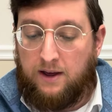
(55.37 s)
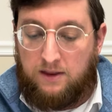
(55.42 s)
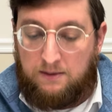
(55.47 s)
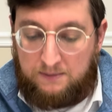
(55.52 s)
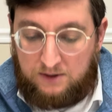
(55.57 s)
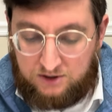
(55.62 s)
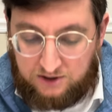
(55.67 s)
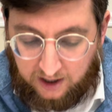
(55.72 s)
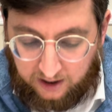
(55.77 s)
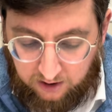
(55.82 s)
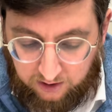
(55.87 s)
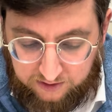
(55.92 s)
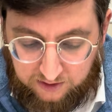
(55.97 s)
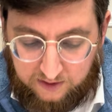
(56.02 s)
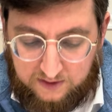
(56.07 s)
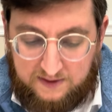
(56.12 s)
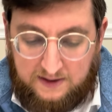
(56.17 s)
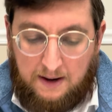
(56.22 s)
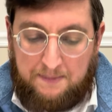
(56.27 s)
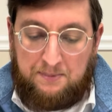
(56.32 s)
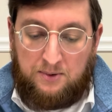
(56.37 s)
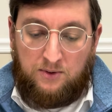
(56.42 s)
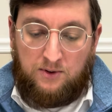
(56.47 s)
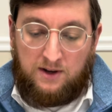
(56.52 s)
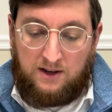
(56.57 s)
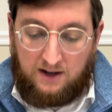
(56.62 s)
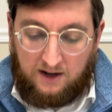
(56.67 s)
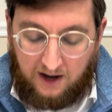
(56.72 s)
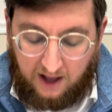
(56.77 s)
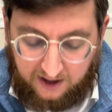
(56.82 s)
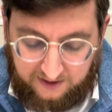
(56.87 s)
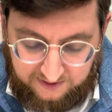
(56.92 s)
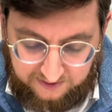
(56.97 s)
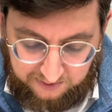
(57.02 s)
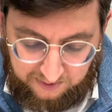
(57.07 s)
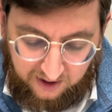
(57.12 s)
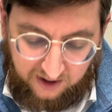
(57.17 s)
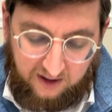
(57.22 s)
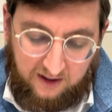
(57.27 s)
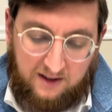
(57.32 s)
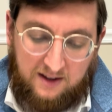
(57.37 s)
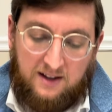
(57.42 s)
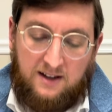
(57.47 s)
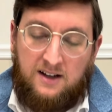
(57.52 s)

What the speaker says: the Mishnayot are separated as well.